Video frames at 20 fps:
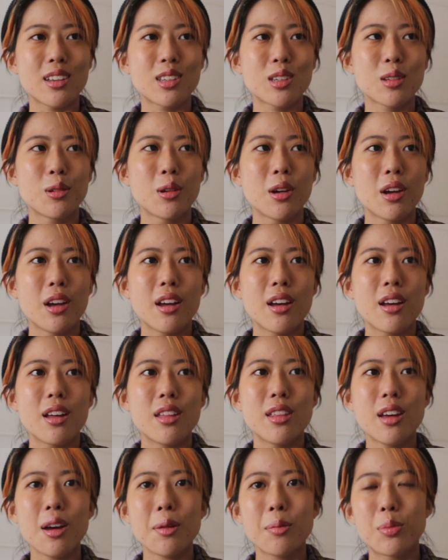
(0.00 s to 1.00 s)
So
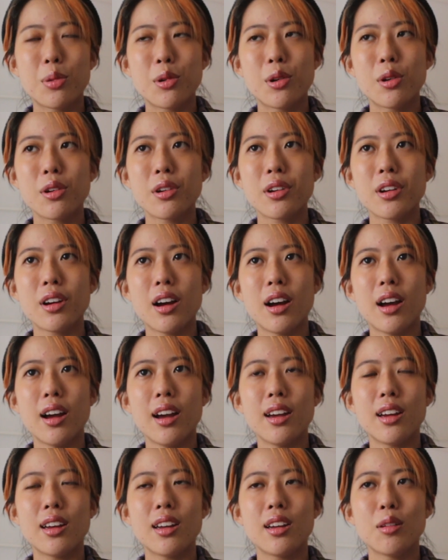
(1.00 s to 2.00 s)
that book,
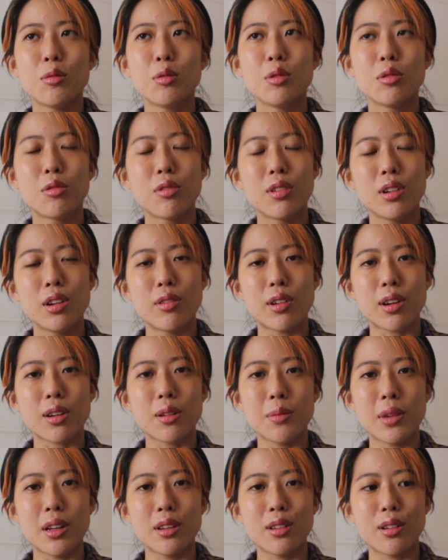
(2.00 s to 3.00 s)
I would really
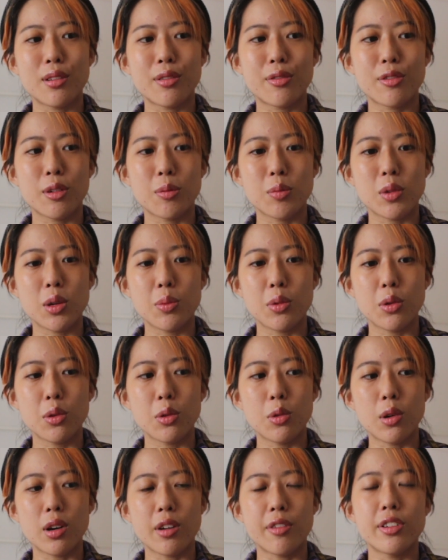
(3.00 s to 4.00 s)
recommend it for people
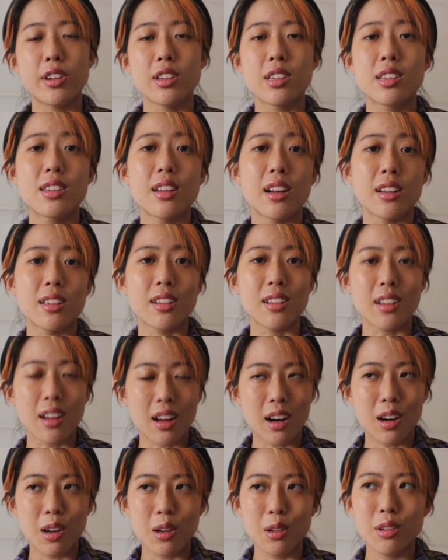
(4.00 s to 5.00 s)
who are first starting
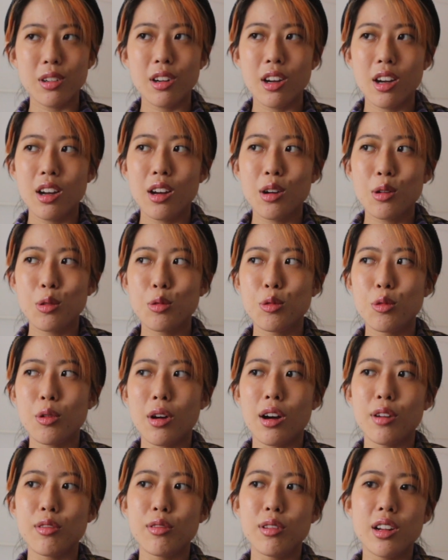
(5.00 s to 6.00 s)
out, who
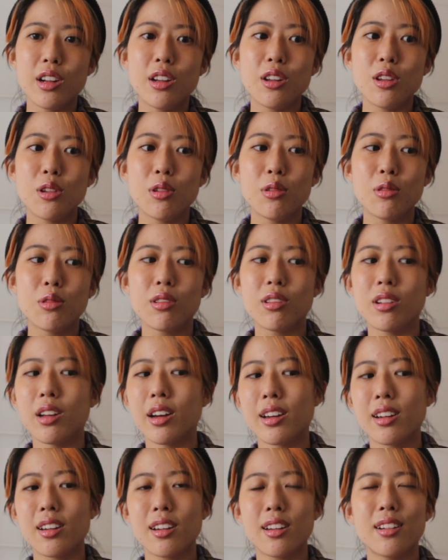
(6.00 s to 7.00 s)
are really new to
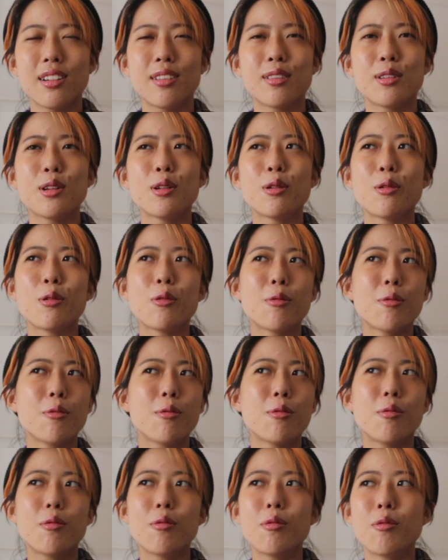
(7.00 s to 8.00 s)
like,
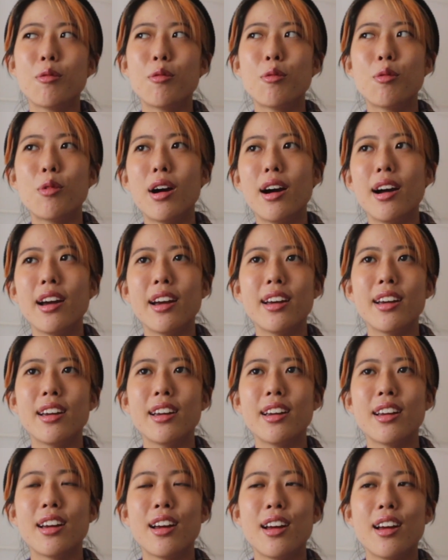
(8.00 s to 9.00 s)

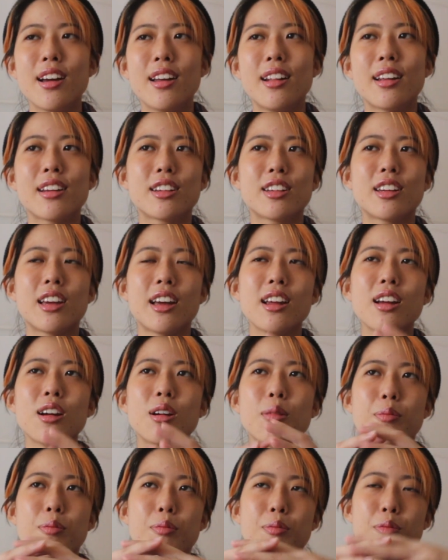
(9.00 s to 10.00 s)
why, like getting
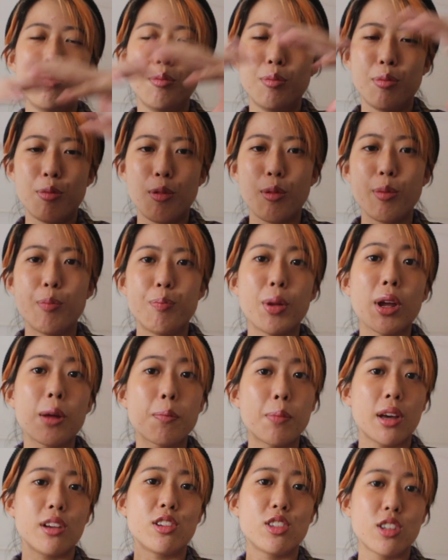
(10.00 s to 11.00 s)
a big
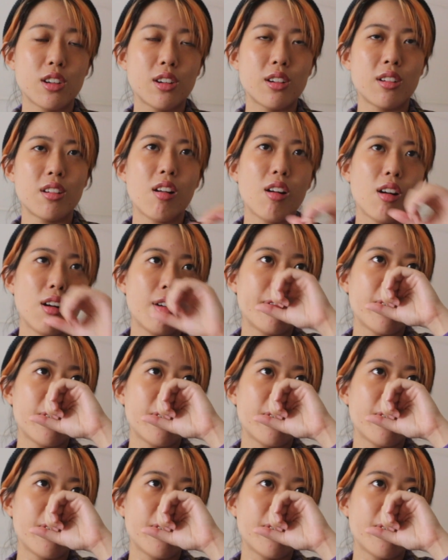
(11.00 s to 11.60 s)
picture of